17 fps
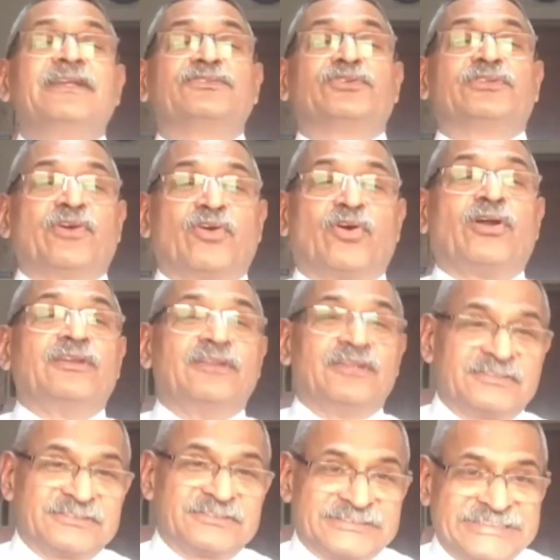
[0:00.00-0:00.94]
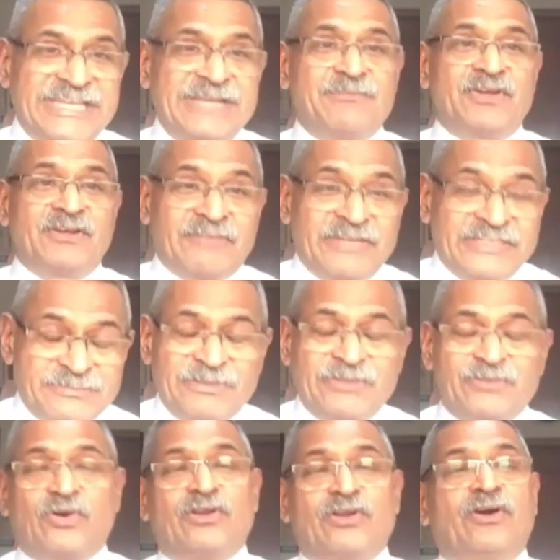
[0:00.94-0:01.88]
So they're all the same
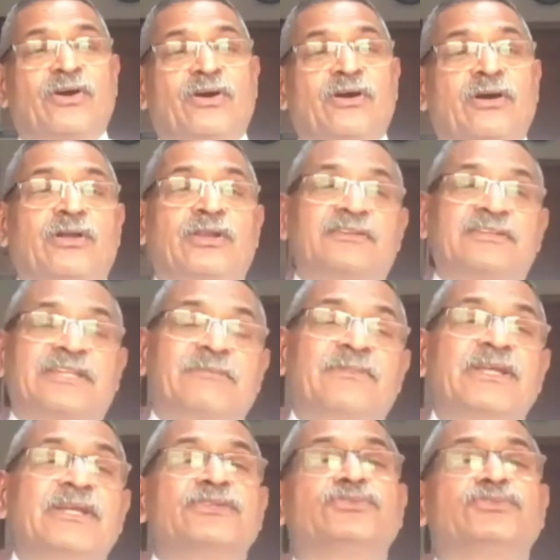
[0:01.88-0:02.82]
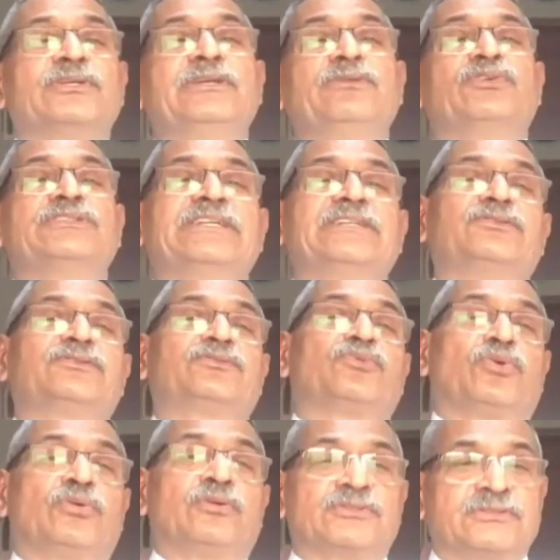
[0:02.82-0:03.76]
regiment, all of them. So he was then
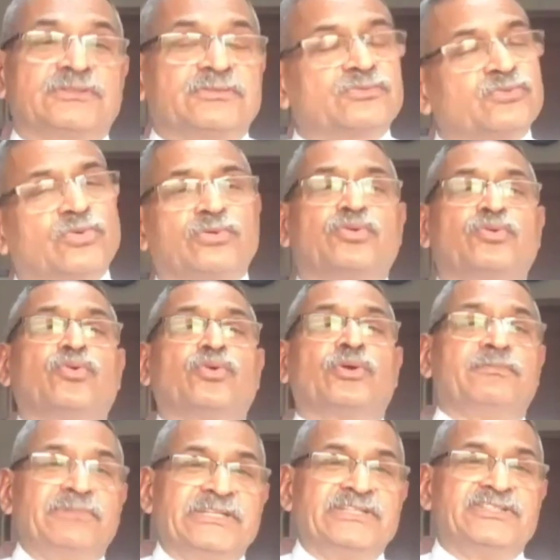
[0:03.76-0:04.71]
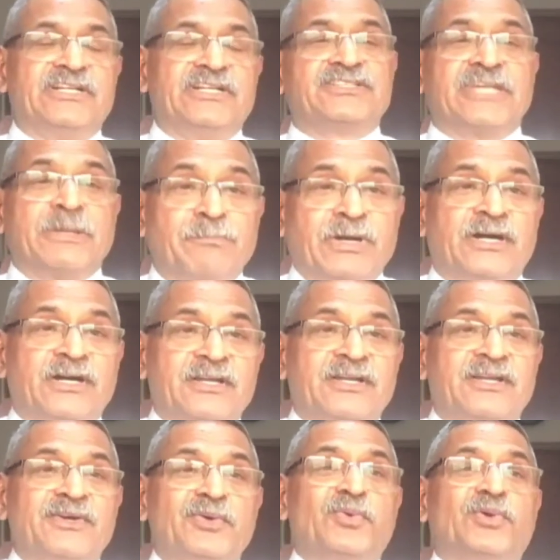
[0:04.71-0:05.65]
told to go and meet General Chibba,
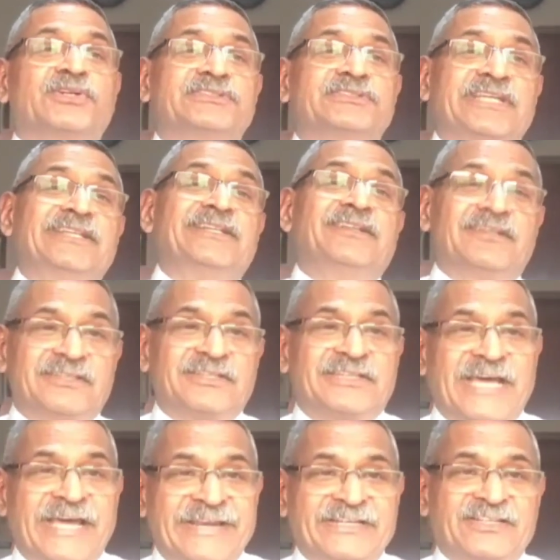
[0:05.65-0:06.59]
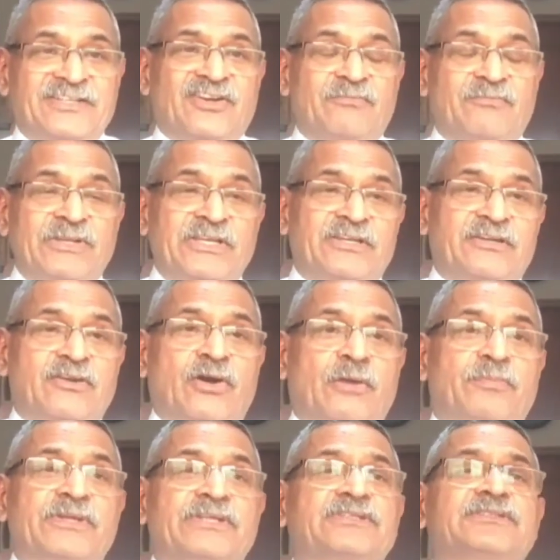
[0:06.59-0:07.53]
who was then the director of military
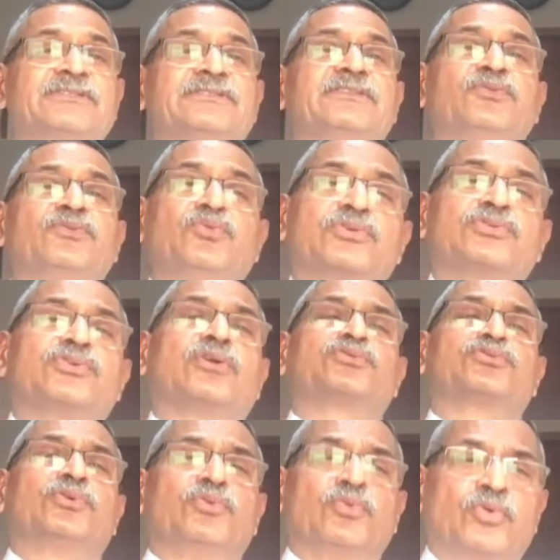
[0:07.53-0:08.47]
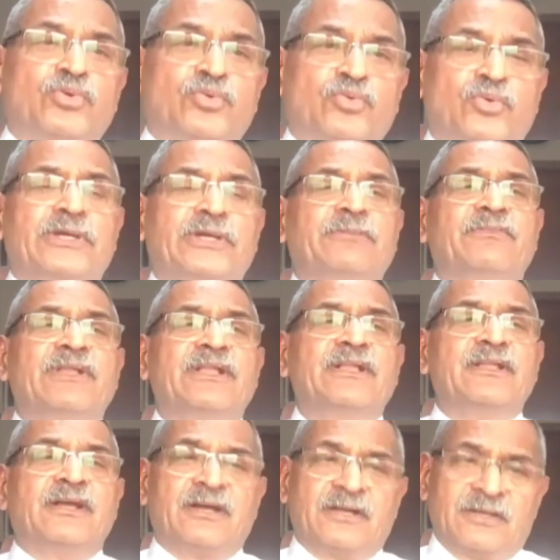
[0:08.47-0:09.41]
operations, who was also known to him.
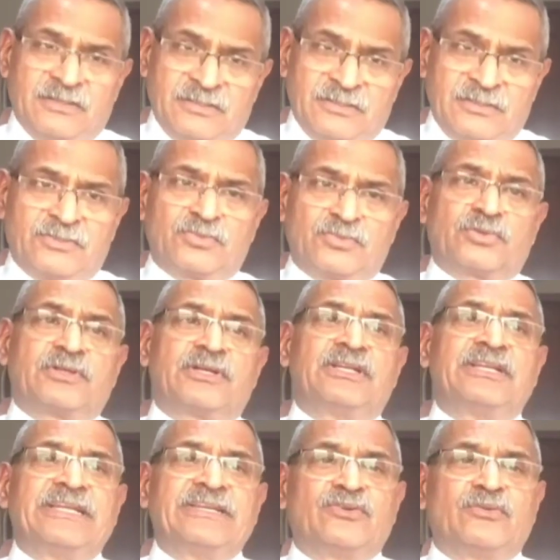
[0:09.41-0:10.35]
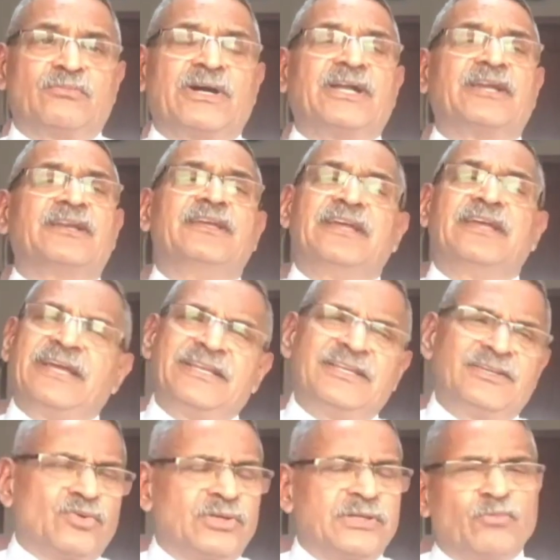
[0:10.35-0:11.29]
To Alain Kumar,
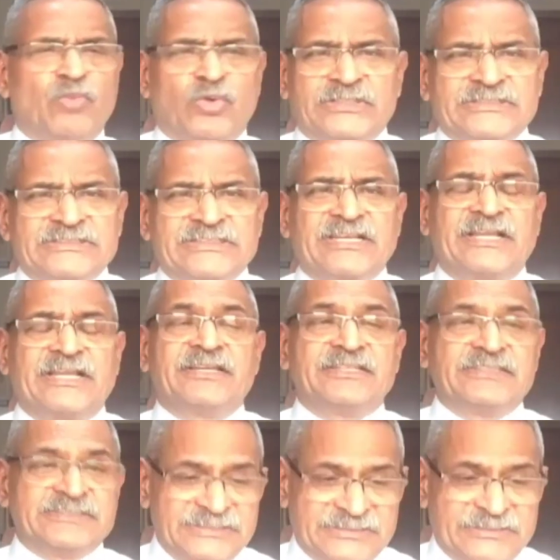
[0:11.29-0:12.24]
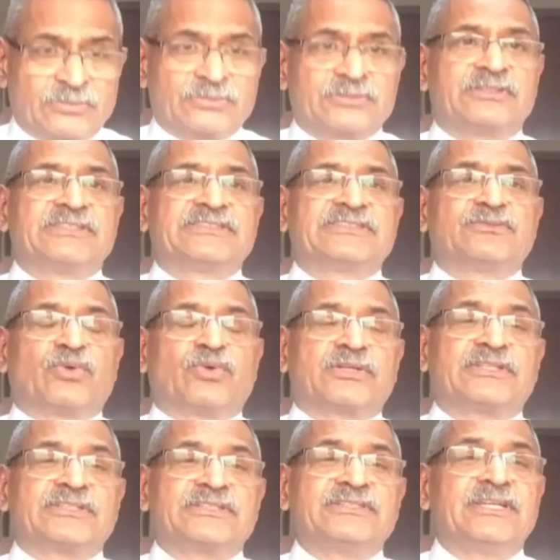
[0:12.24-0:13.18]
and I told him, what is it like? He said, look, this is
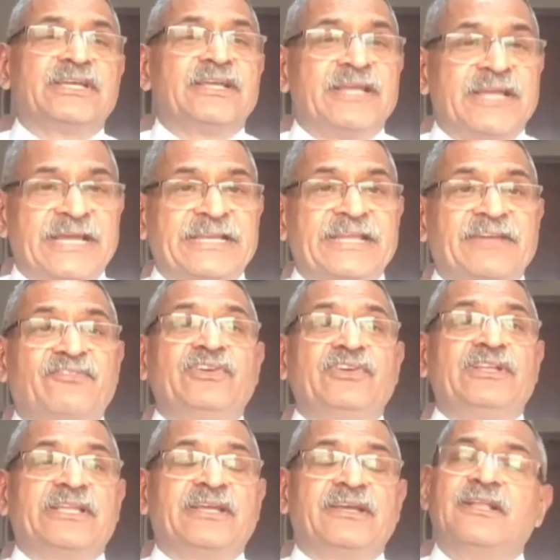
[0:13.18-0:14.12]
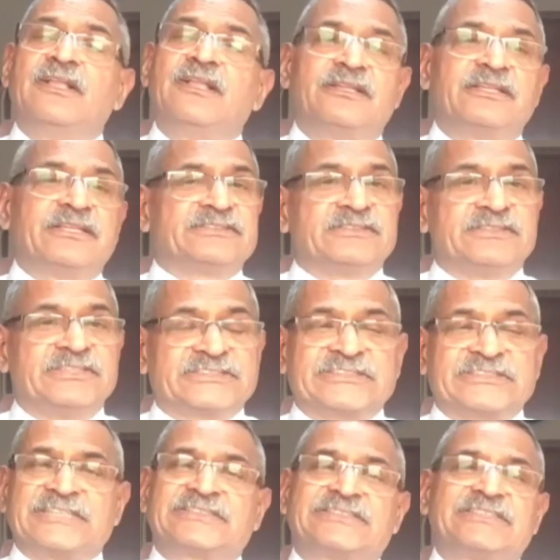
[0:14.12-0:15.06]
what it is, and I feel that they
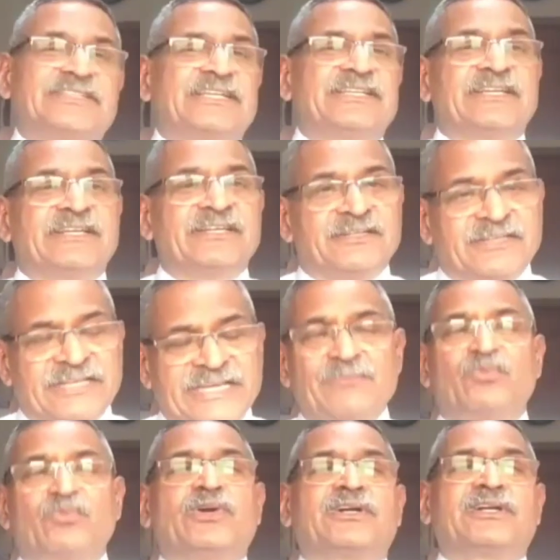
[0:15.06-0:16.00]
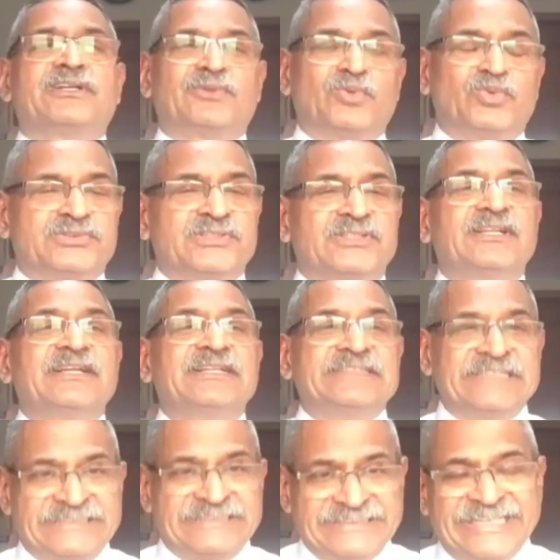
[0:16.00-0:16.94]
discussed it, and they came to a conclusion
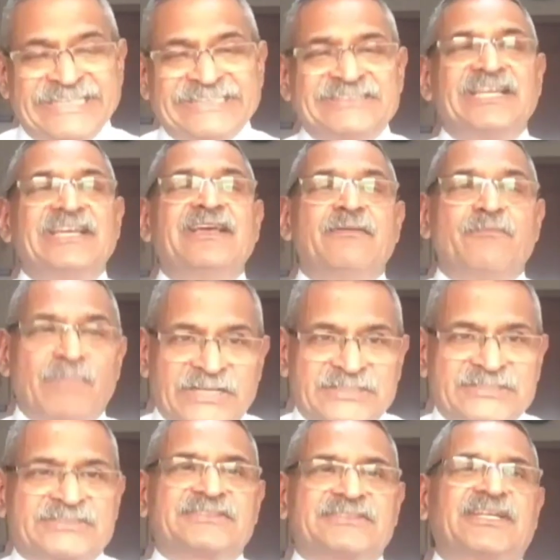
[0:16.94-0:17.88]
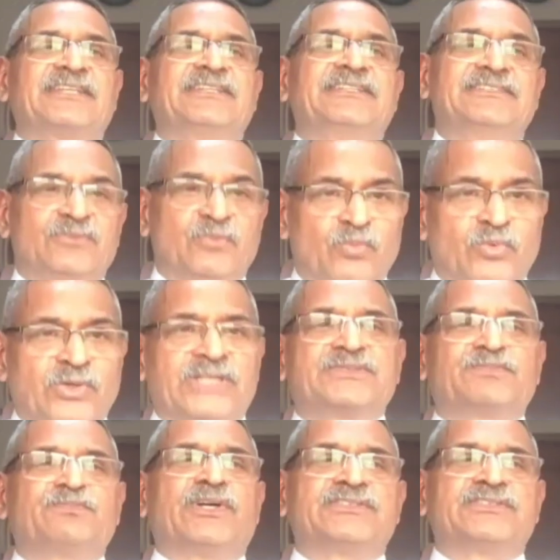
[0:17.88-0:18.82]
that yes, Pakistanis
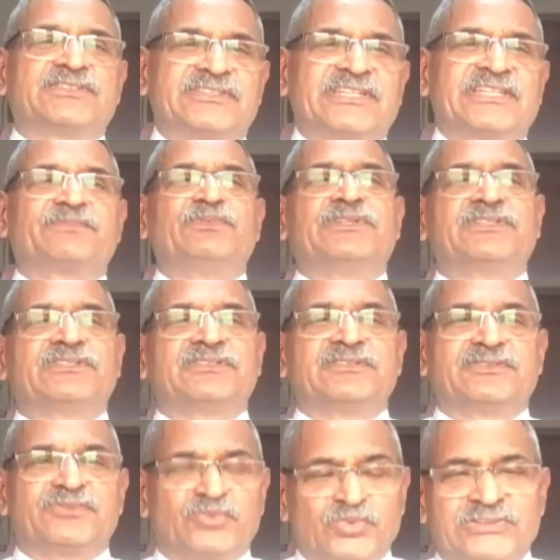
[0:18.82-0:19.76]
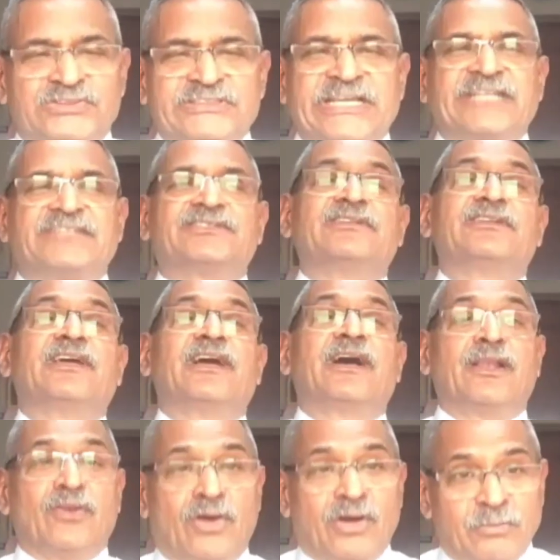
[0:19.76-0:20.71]
were sponsoring expeditions to Siachen
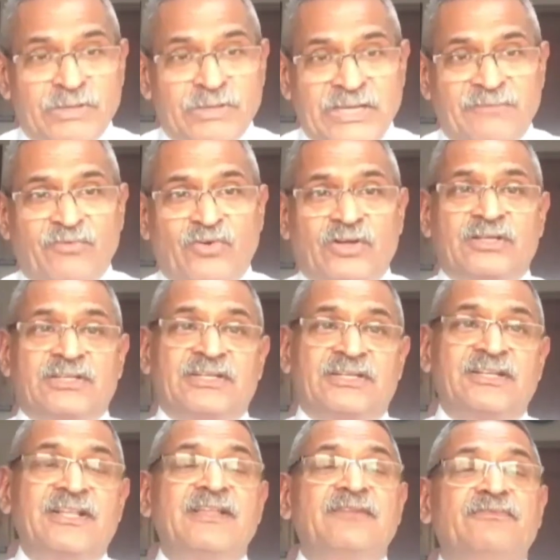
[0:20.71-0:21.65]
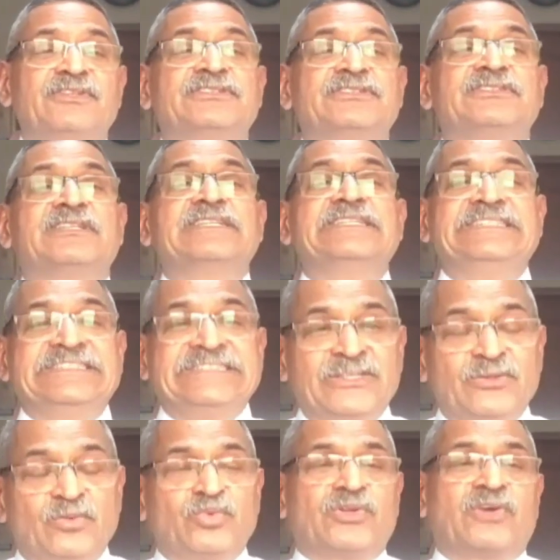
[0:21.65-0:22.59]
along Bila Fondla, which is the
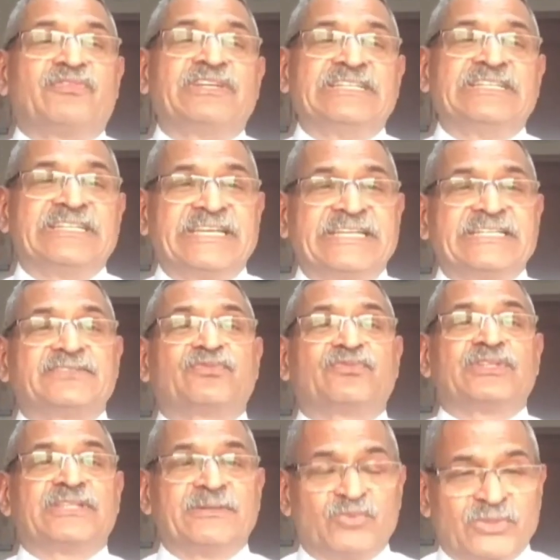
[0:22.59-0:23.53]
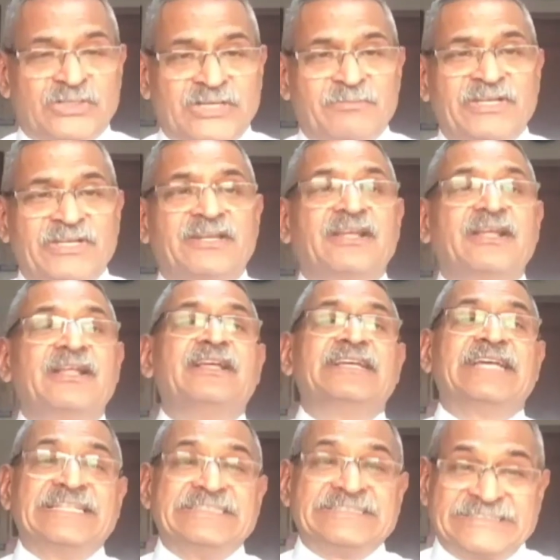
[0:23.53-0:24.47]
easy route of ingress for them to come in,
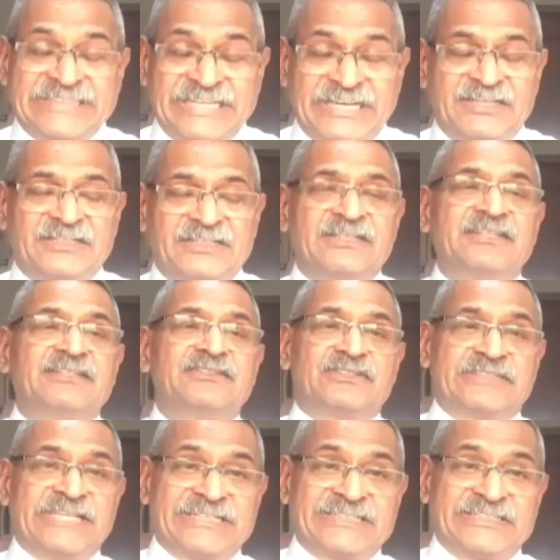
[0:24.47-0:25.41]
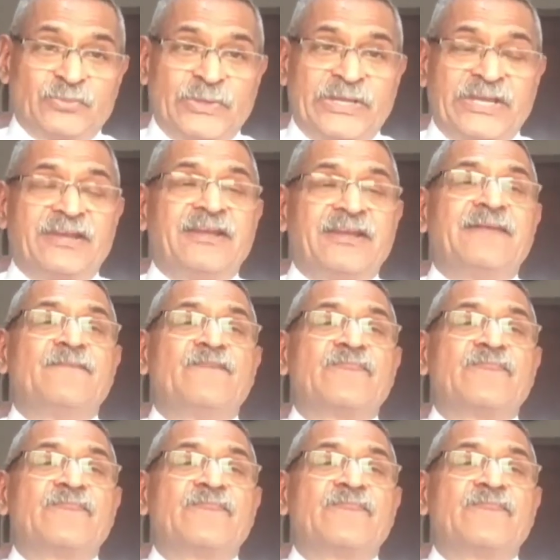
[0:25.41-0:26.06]
and Siala. So that is where,